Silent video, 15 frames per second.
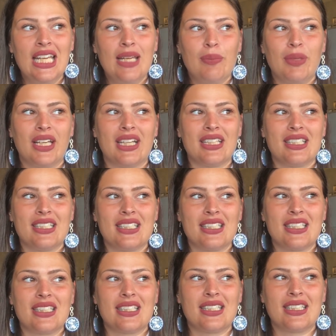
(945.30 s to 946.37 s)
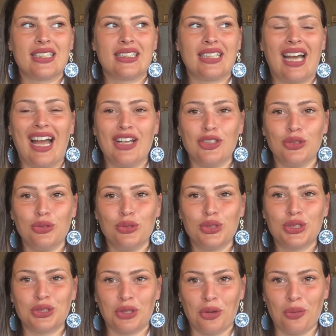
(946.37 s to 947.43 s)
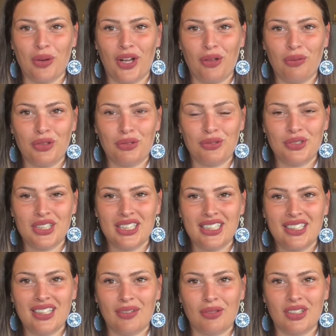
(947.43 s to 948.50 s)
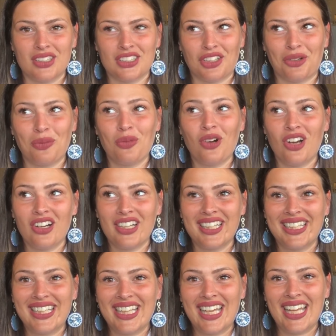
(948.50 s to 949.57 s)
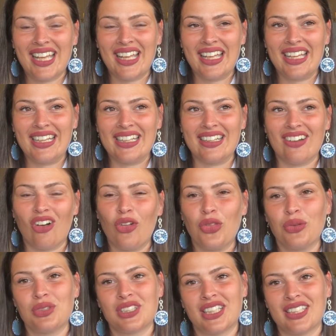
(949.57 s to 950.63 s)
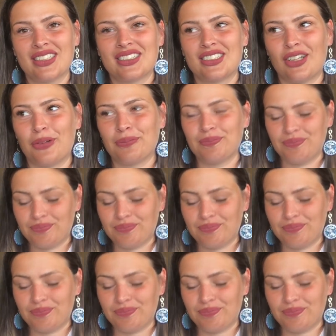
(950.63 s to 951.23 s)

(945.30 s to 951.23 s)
because I do so well with routine. I want to start walking again and all those things. So